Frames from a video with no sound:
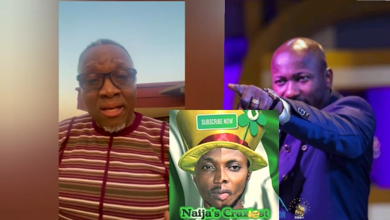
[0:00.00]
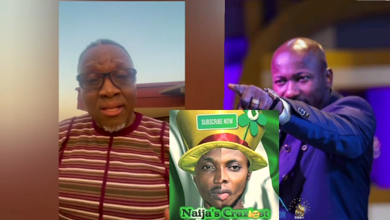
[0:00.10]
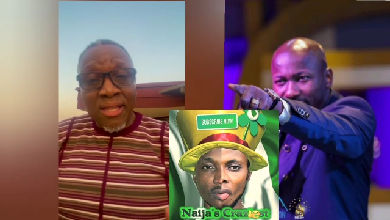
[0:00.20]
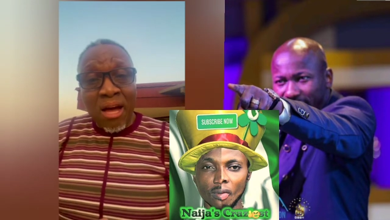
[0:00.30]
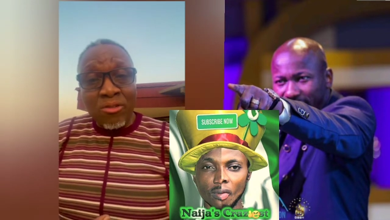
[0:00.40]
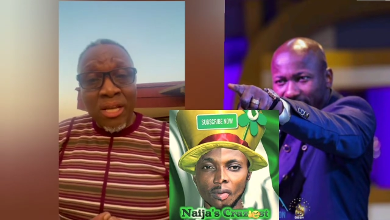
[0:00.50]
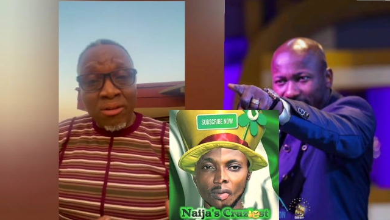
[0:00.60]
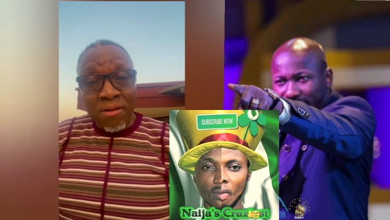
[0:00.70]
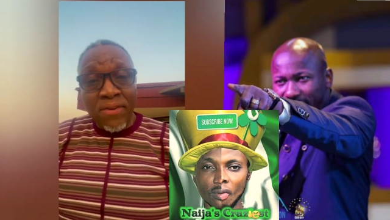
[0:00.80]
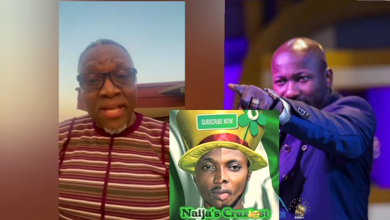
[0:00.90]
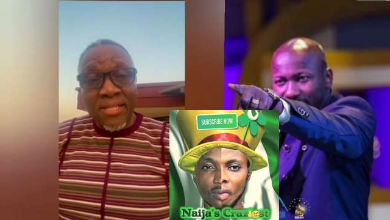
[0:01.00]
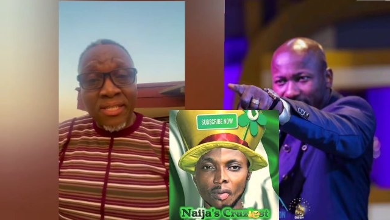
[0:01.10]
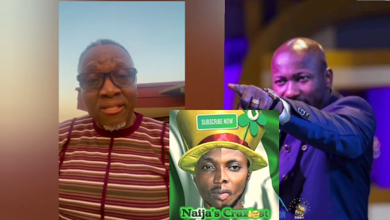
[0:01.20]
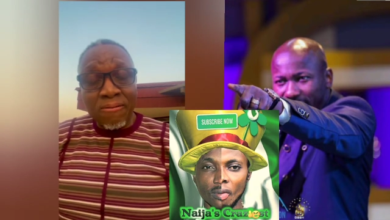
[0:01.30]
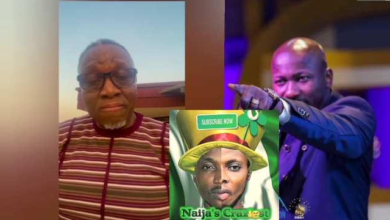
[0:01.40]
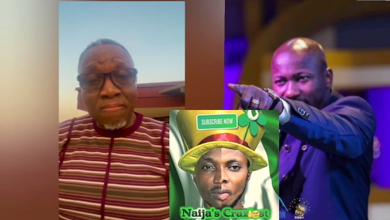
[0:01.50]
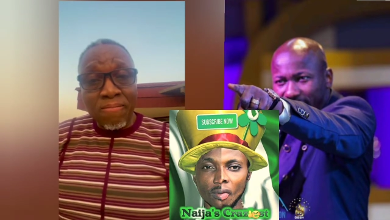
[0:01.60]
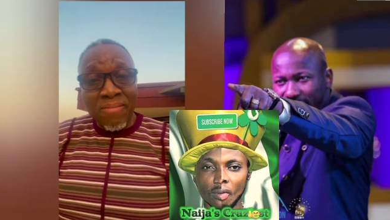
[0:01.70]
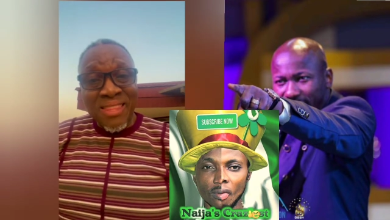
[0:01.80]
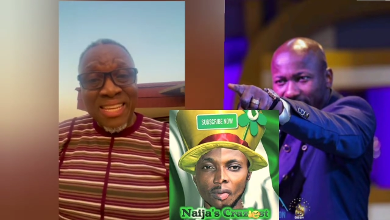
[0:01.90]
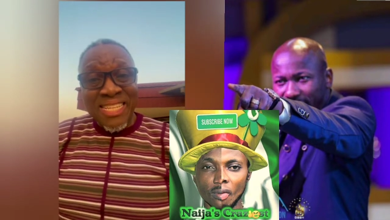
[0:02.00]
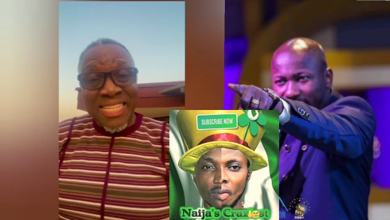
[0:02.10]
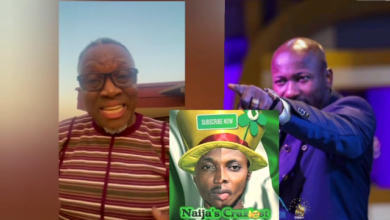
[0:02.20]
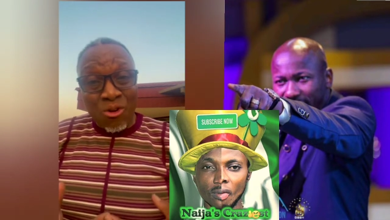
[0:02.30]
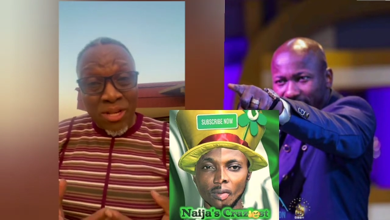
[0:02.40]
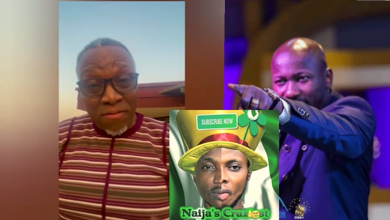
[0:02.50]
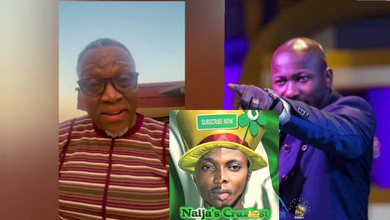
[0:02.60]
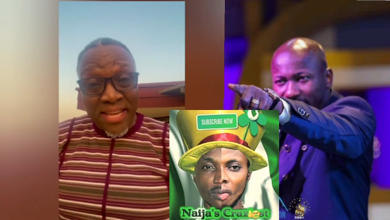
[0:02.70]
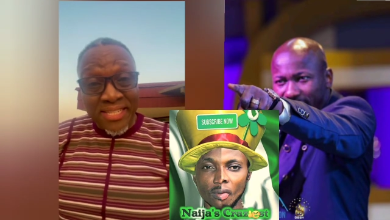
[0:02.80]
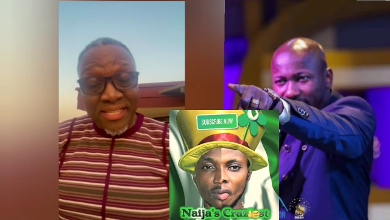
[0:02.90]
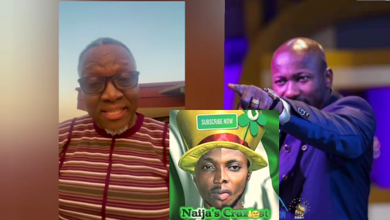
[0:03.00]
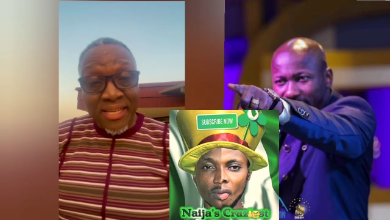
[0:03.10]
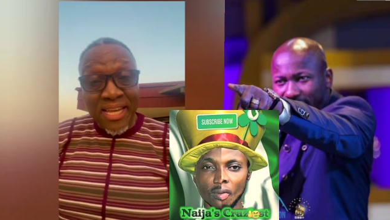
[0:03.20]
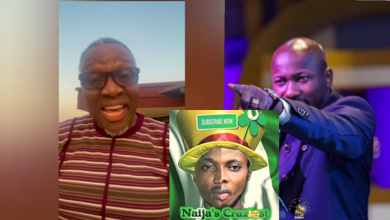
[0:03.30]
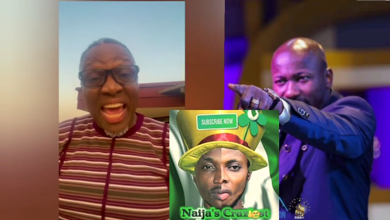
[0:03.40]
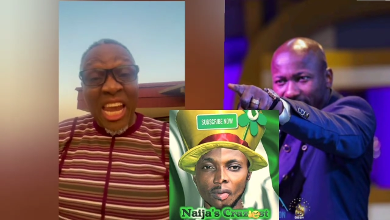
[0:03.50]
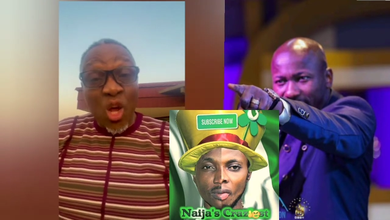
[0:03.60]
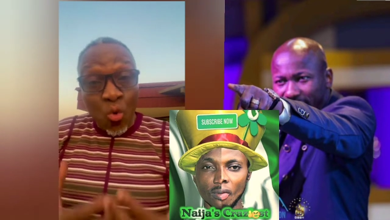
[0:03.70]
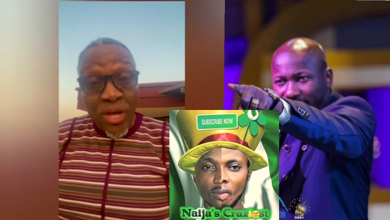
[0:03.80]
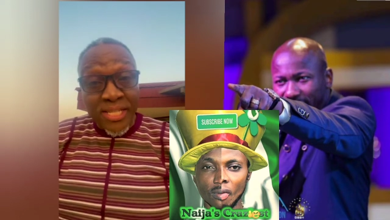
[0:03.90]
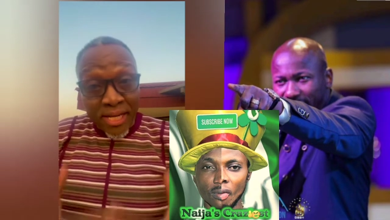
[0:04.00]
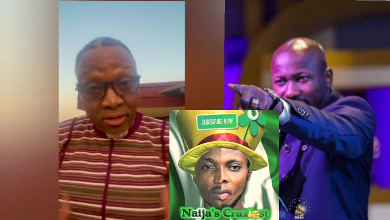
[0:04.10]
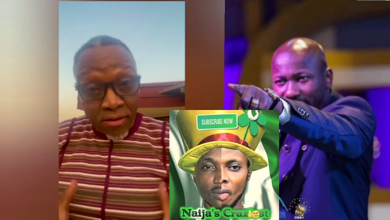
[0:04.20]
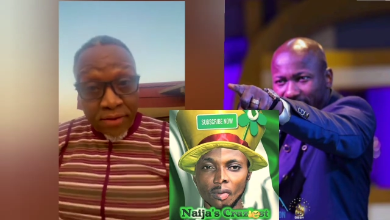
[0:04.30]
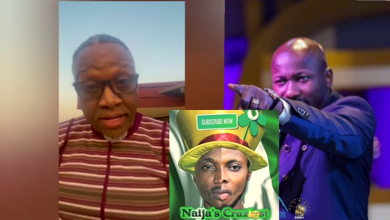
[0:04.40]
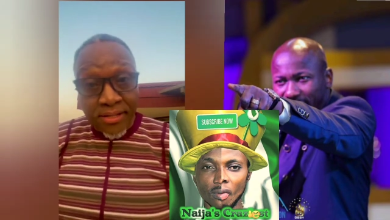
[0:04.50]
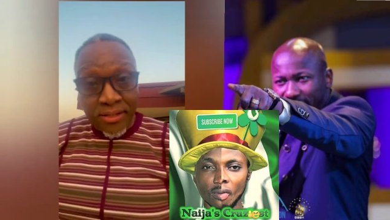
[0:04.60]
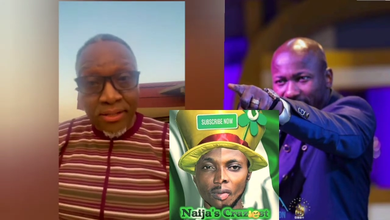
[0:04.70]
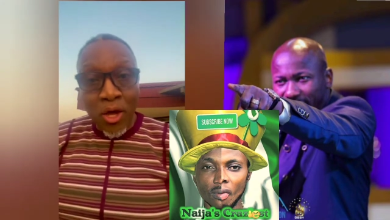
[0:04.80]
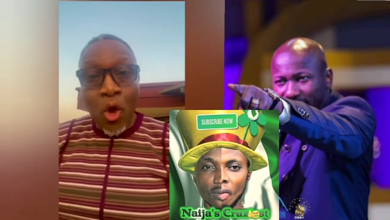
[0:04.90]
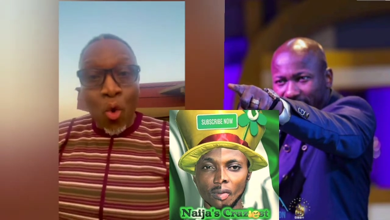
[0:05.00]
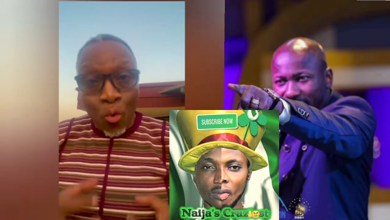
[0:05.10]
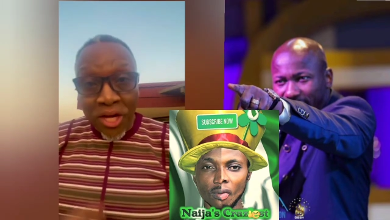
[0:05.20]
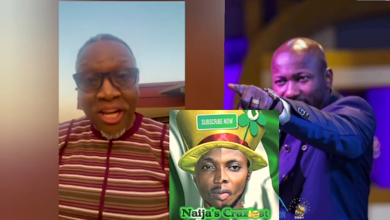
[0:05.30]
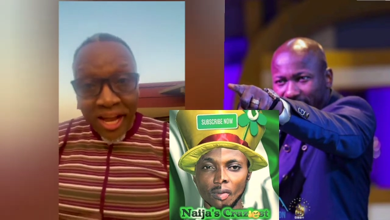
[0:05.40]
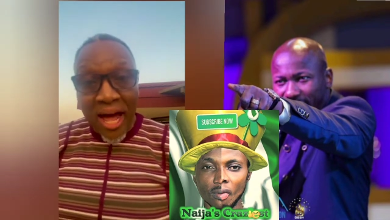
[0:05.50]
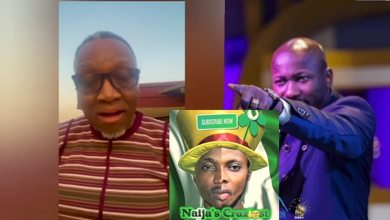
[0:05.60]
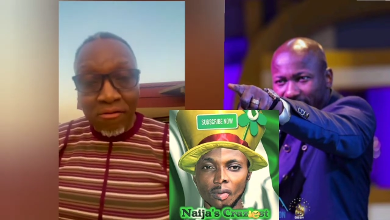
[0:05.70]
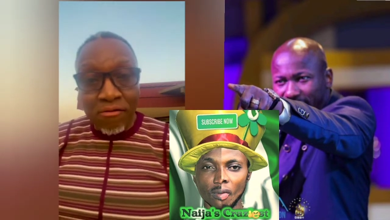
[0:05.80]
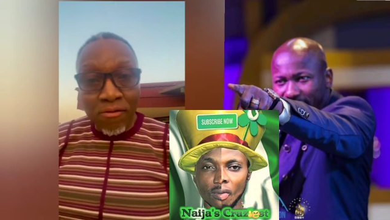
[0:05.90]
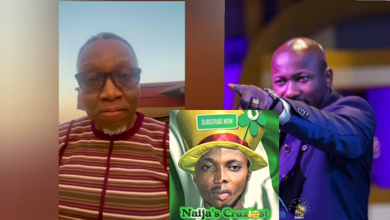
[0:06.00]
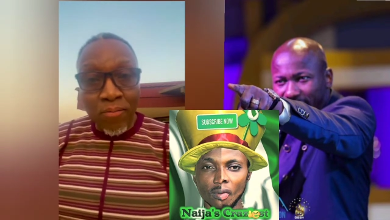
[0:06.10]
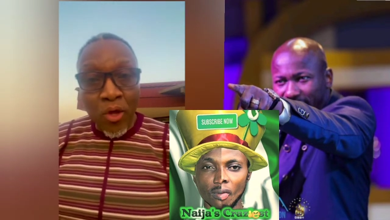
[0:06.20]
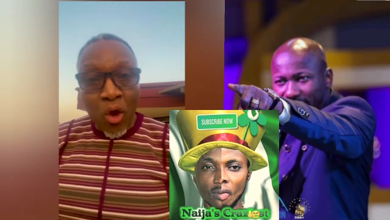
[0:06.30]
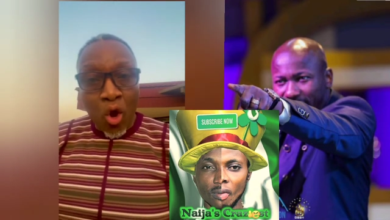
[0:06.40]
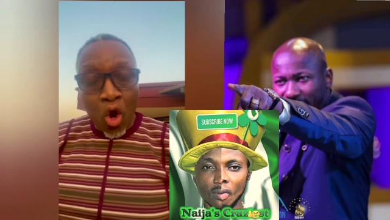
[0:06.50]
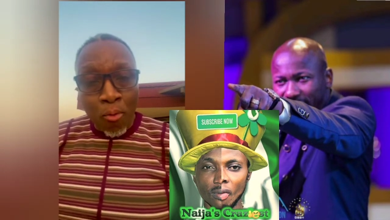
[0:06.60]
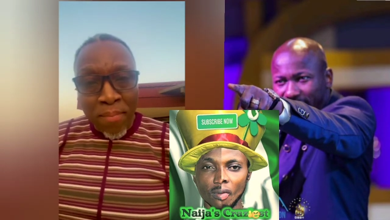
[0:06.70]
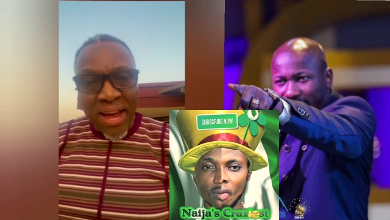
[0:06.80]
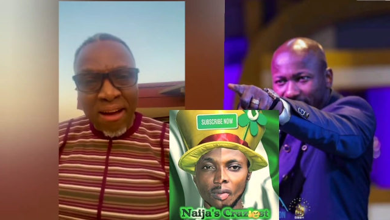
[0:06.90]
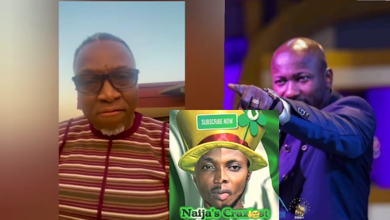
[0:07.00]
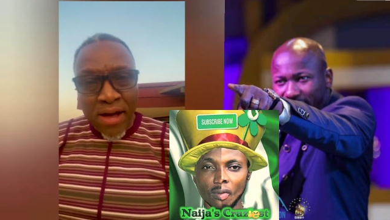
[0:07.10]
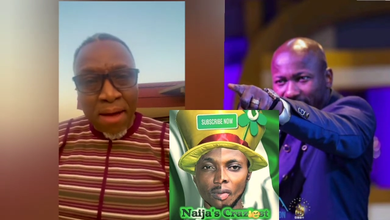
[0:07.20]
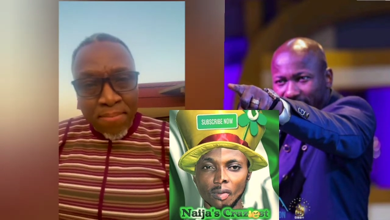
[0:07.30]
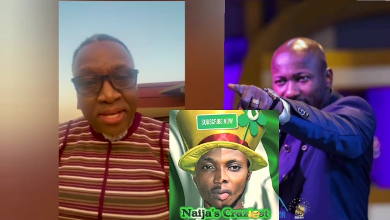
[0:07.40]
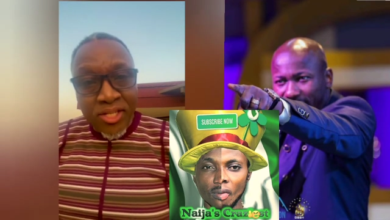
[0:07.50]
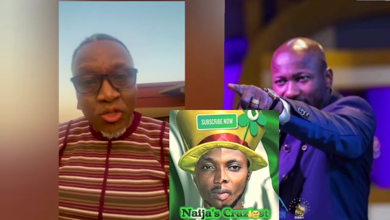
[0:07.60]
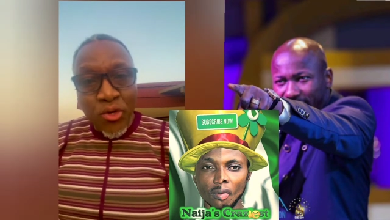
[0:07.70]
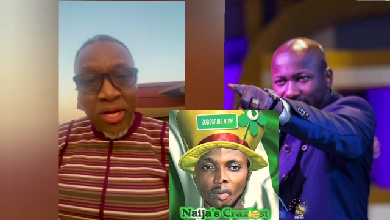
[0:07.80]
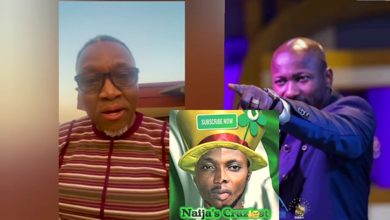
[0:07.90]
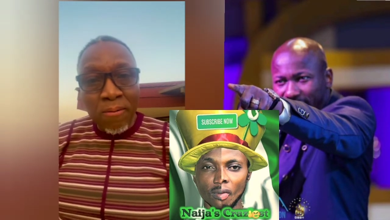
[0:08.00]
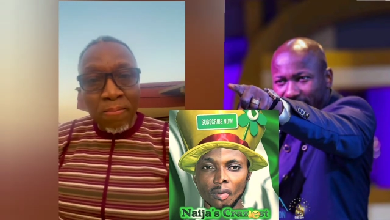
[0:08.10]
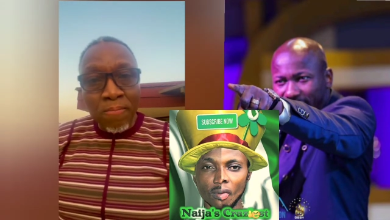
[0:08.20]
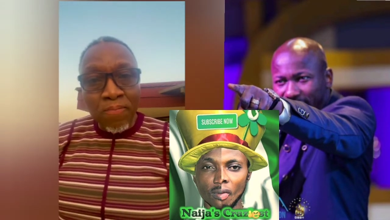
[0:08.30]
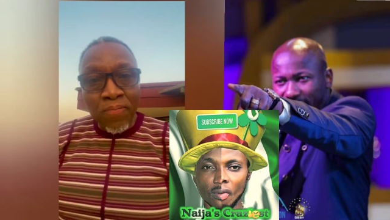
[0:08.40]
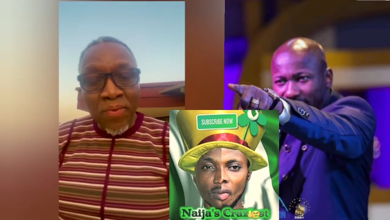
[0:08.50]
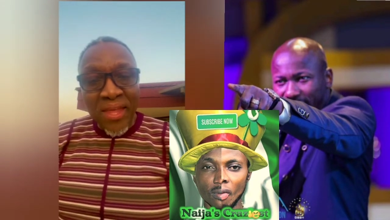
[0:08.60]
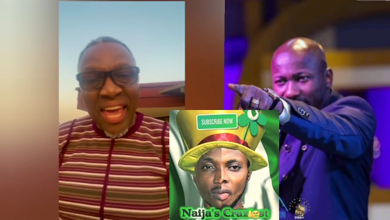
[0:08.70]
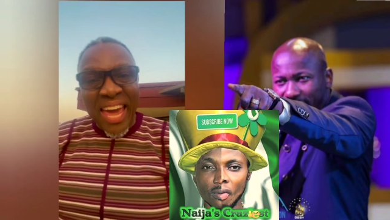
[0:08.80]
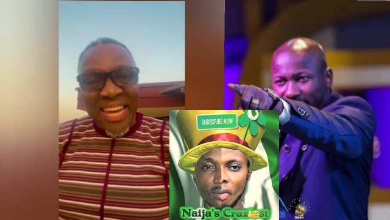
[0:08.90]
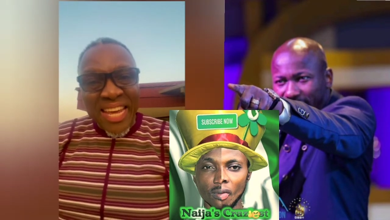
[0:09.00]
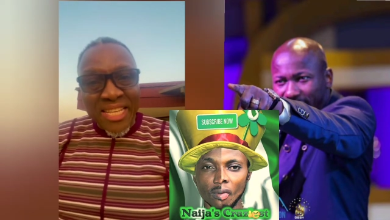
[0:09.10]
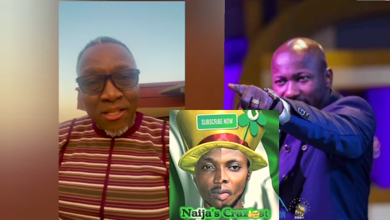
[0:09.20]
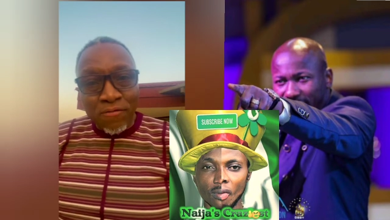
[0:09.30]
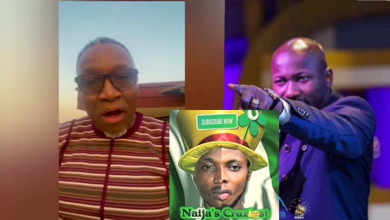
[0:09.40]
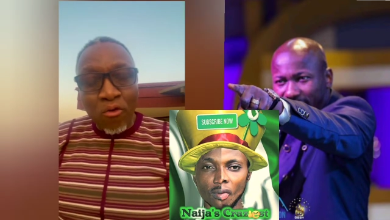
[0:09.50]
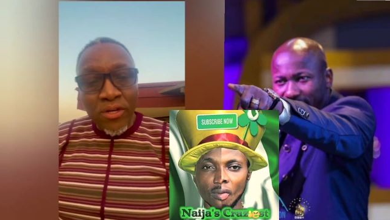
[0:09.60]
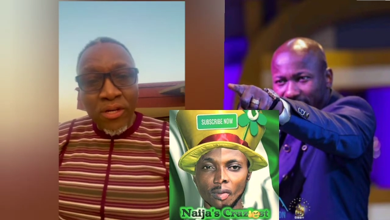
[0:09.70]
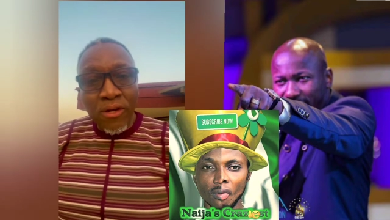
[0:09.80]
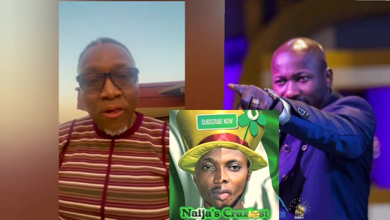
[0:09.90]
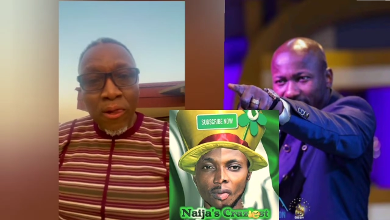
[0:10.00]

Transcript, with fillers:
Speaker 1: Now, South Africans, South Africans, and we South Africans, we love Omega Fire Ministry and its founder.